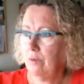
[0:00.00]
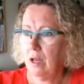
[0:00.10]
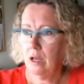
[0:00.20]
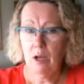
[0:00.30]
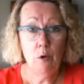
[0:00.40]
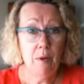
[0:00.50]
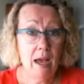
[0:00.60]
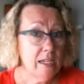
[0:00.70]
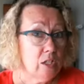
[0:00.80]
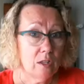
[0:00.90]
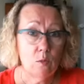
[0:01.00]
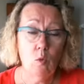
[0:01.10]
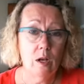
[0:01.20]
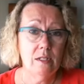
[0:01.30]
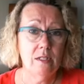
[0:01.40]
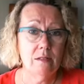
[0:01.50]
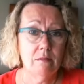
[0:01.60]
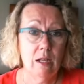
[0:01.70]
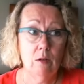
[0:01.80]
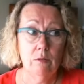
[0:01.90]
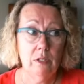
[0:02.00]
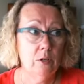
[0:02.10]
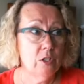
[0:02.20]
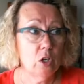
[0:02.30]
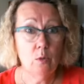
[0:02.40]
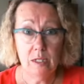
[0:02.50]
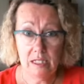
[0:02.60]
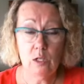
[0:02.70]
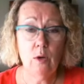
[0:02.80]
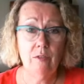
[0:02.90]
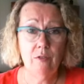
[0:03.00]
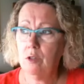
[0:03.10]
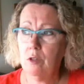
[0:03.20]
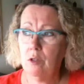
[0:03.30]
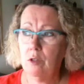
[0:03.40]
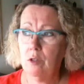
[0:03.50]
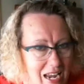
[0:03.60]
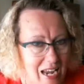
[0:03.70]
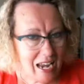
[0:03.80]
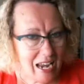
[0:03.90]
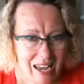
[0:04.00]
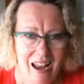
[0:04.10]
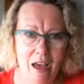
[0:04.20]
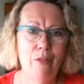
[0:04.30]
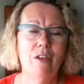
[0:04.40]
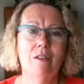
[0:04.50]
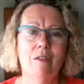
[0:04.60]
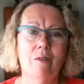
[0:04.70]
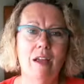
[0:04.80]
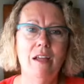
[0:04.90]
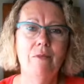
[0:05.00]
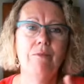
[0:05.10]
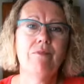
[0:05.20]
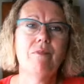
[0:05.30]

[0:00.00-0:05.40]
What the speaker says: out back, saw them once. Now, years ago, we'd see quite a few of them. This year, nothing, right?